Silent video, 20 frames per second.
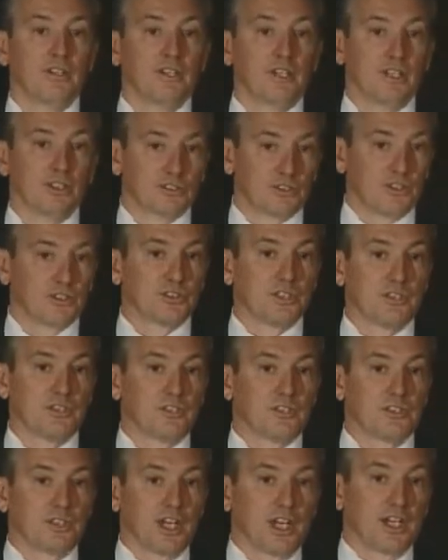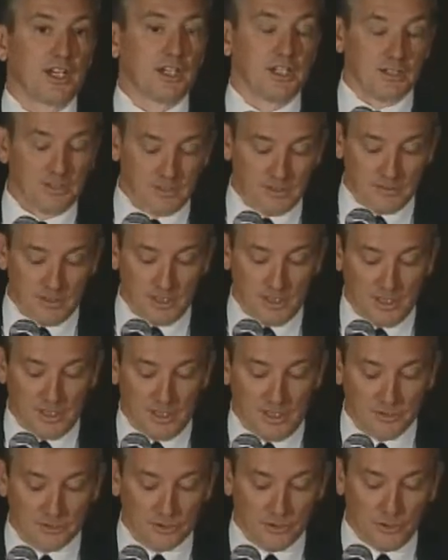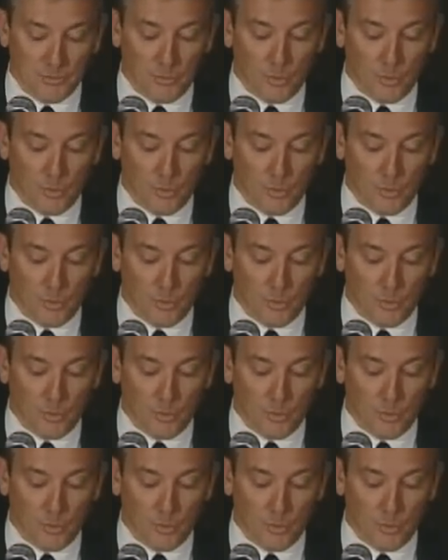and starts understanding. So the